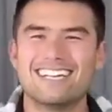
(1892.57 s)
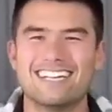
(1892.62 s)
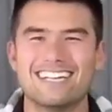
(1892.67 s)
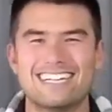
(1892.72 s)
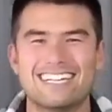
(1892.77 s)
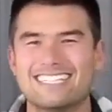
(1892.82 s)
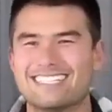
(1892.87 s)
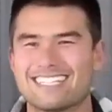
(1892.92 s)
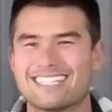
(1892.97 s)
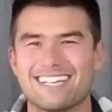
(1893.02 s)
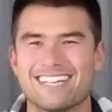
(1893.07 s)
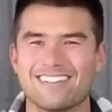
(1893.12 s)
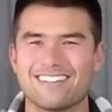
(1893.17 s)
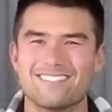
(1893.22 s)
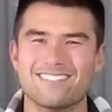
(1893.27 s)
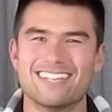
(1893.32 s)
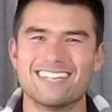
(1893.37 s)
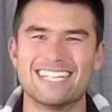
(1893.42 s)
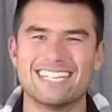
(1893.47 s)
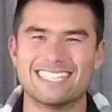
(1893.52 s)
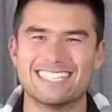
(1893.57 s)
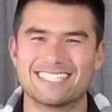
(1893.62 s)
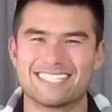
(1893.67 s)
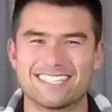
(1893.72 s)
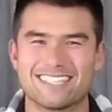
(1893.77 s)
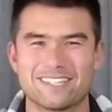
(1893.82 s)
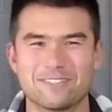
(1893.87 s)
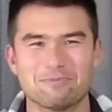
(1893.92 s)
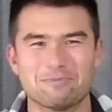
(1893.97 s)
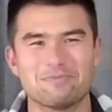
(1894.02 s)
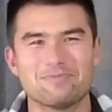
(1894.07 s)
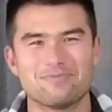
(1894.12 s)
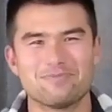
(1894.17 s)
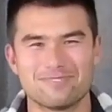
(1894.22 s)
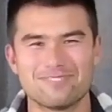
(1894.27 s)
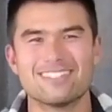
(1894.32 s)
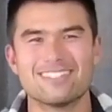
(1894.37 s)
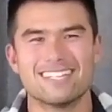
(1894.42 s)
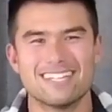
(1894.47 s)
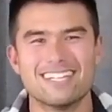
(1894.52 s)
He's got him.
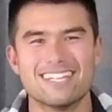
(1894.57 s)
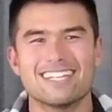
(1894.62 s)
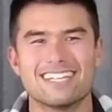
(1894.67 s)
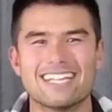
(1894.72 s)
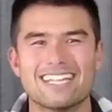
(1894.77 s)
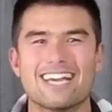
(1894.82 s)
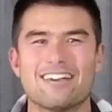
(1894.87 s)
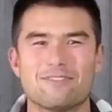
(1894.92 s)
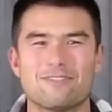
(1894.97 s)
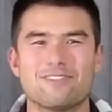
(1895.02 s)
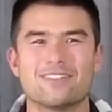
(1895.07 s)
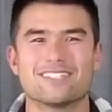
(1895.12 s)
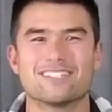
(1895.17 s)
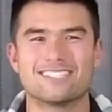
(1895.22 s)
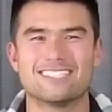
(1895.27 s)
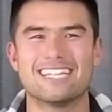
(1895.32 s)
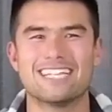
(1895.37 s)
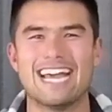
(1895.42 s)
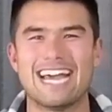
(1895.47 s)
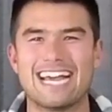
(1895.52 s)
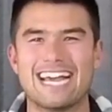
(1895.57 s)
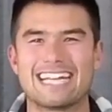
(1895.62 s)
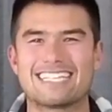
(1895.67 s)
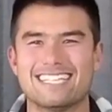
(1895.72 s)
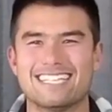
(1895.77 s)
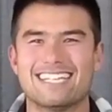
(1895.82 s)
Yeah, Phil's jacked.